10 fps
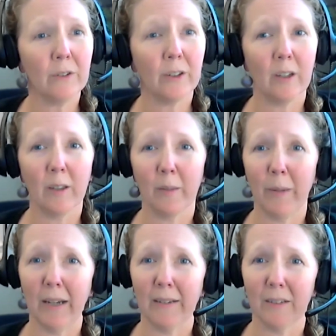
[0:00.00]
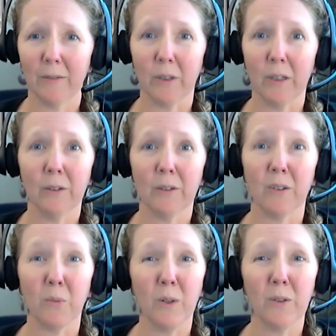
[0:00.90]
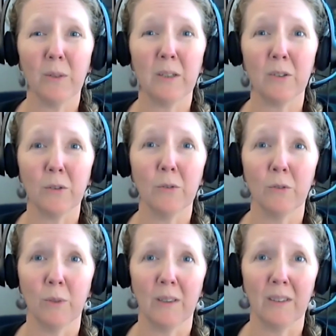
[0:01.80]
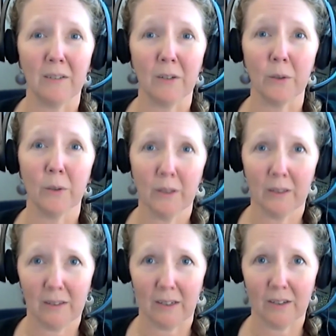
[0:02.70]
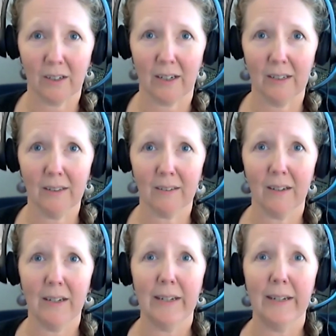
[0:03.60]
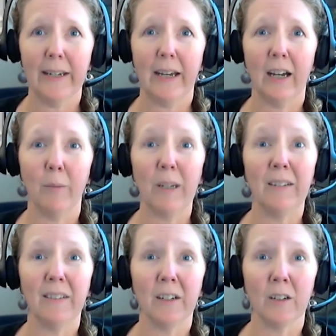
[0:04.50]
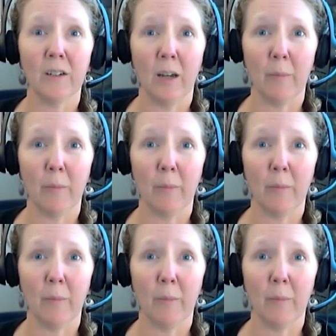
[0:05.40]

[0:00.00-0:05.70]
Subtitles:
the past several years is what do we do with these early stage cats? Is there a